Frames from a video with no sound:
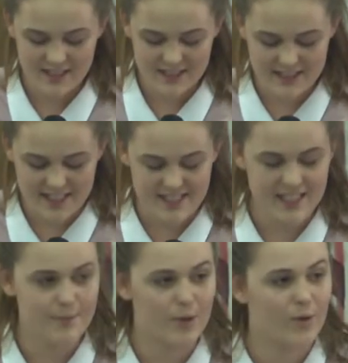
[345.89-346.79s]

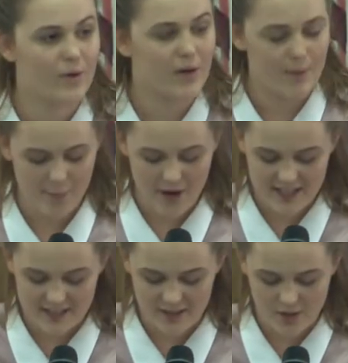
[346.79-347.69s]
sensible,
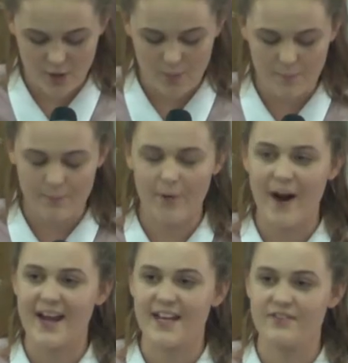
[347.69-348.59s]
practical,
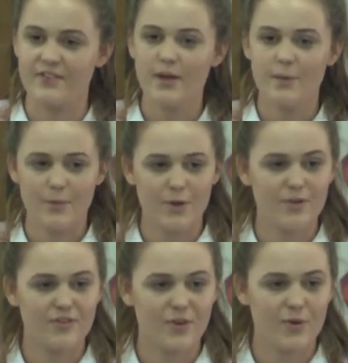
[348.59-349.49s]
brave,
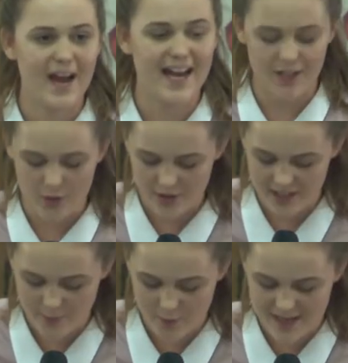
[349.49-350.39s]
beautiful, and
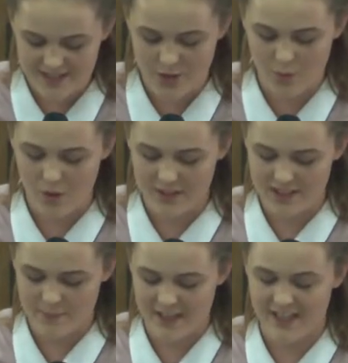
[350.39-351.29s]
incredible as you want
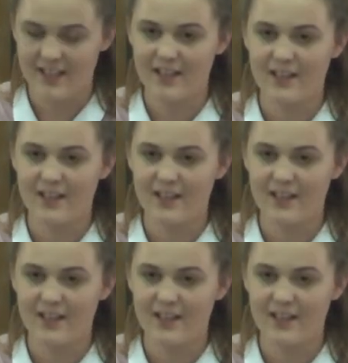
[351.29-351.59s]
to be.